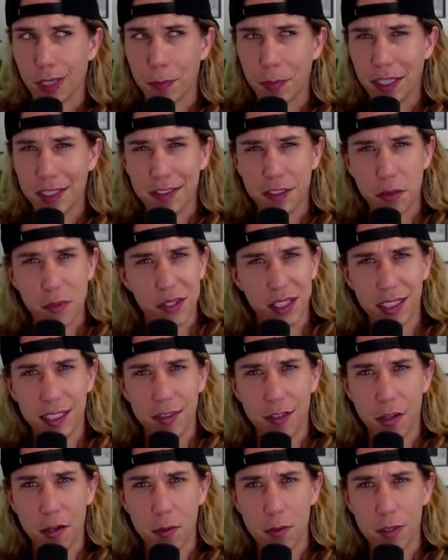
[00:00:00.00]
I mean, is there really
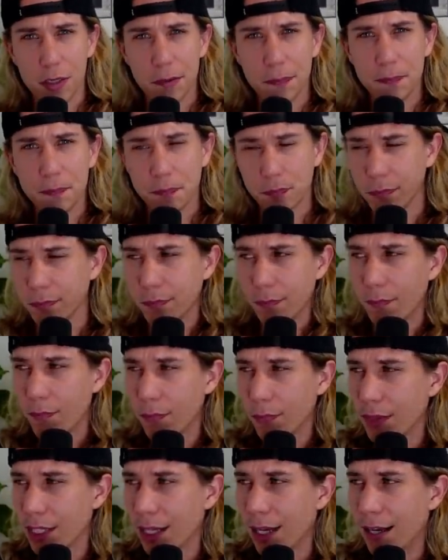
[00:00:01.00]
another one?
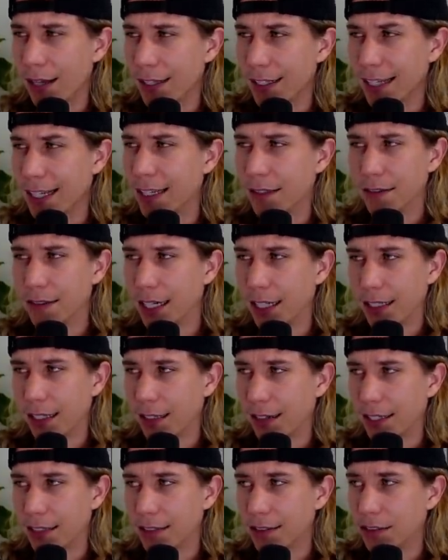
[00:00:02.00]
Again, I,
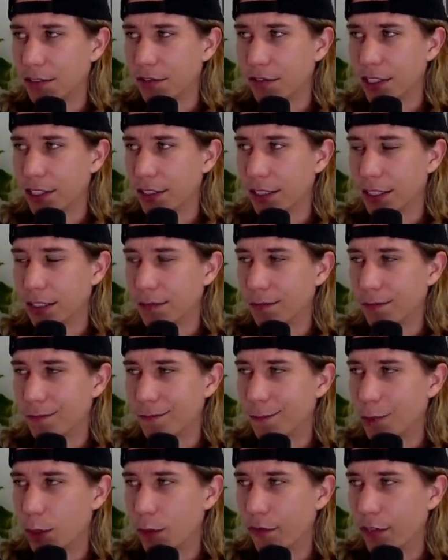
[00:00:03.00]
I think this is very
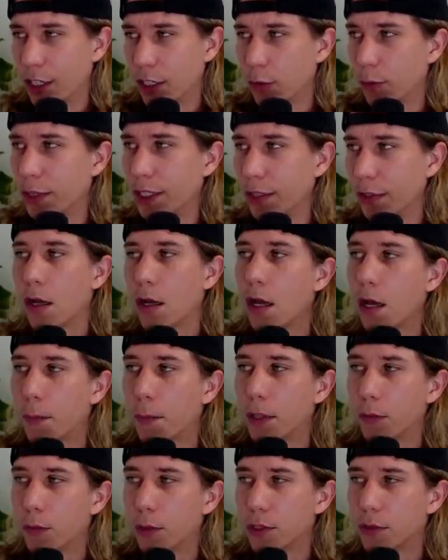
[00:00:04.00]
very weird.
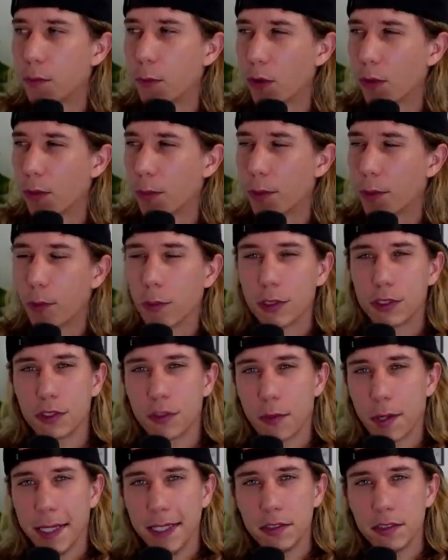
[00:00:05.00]
But what's more, but what's
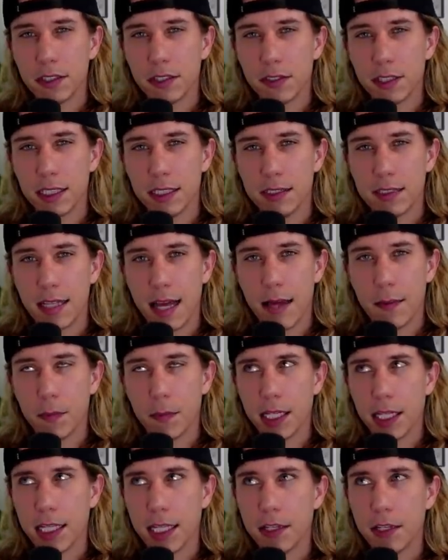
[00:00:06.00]
crazier is
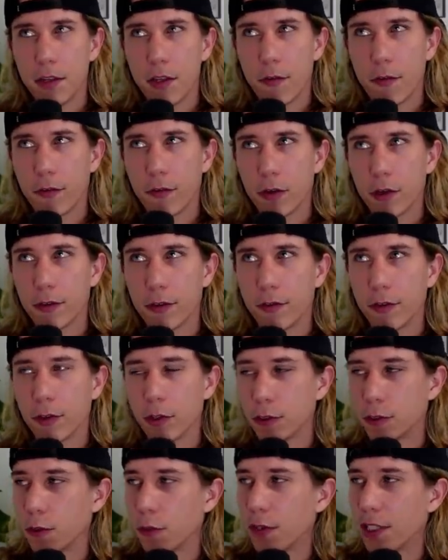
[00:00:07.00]
that in the first,
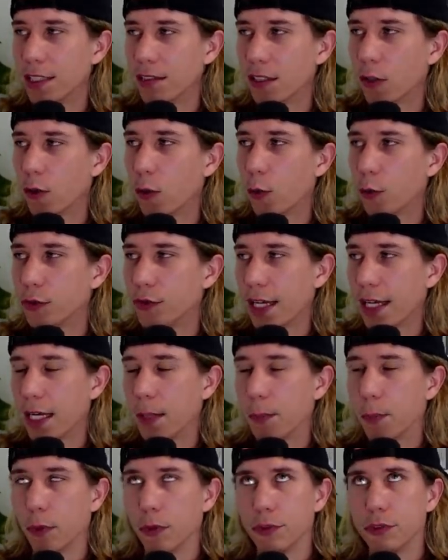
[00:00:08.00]
fir- so this includes
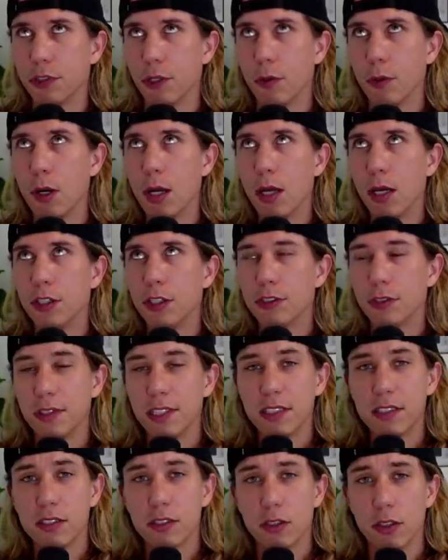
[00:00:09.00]
April. So so
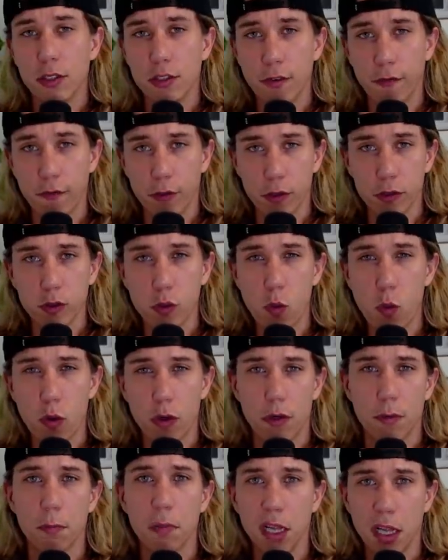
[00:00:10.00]
this is the first
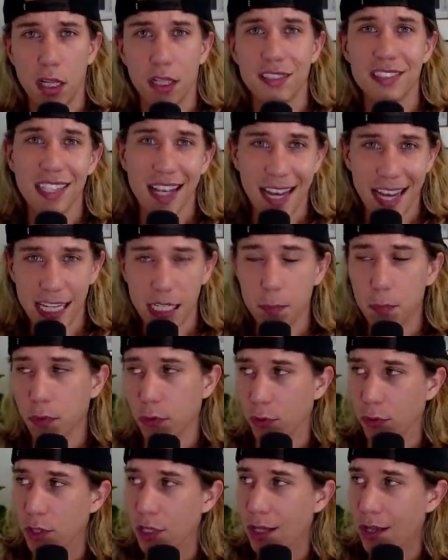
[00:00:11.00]
quarter plus
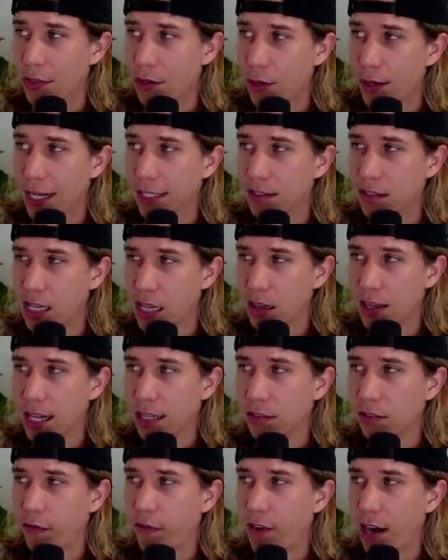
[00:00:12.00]
April. They're at ten
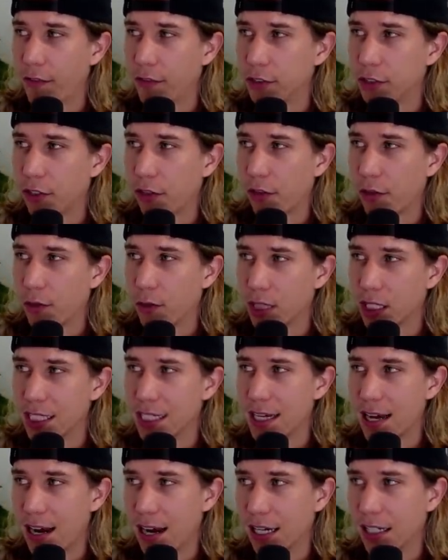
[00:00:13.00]
thousand five hundred thirty
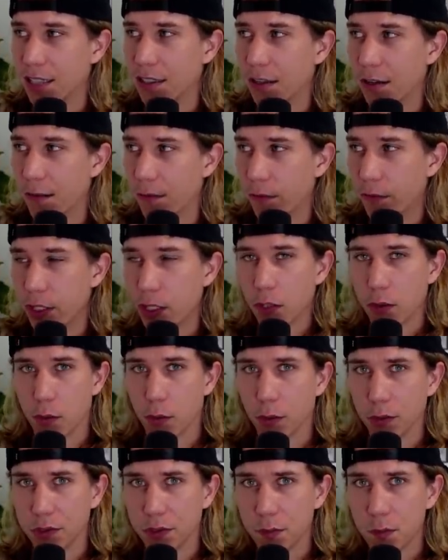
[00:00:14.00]
nine
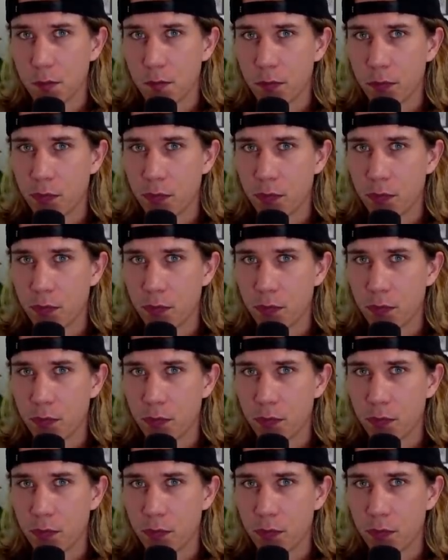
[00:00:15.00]
vehicles.